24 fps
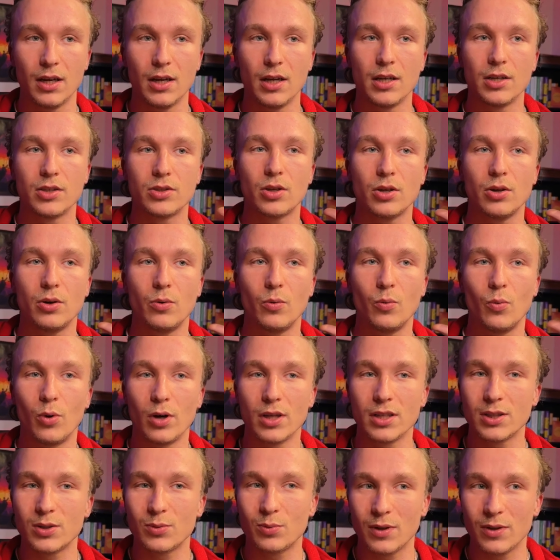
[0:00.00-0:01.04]
So
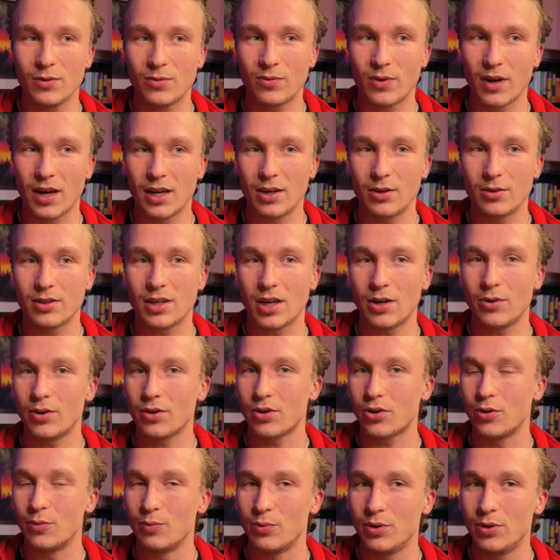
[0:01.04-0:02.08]
once we found our
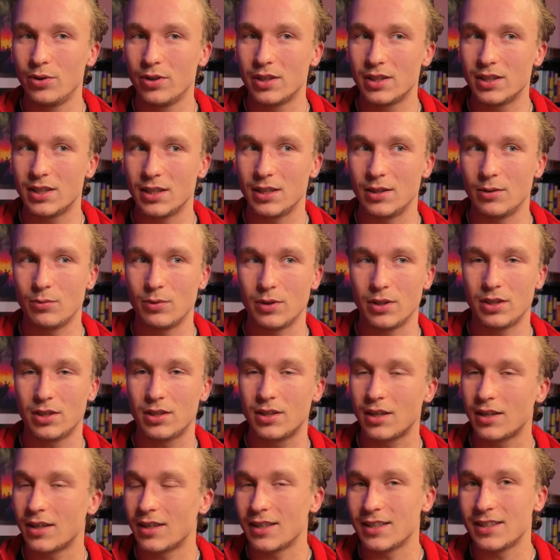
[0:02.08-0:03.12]
community, which
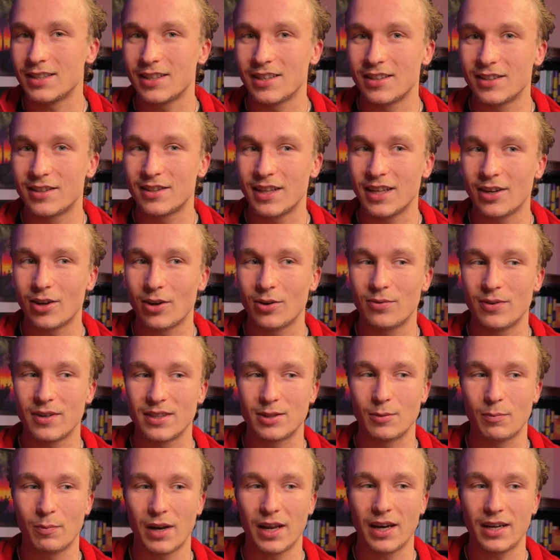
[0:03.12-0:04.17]
I still think of as a
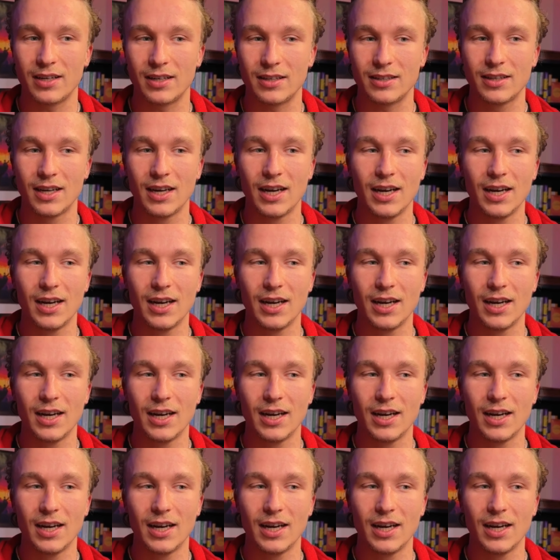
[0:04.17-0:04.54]
planet,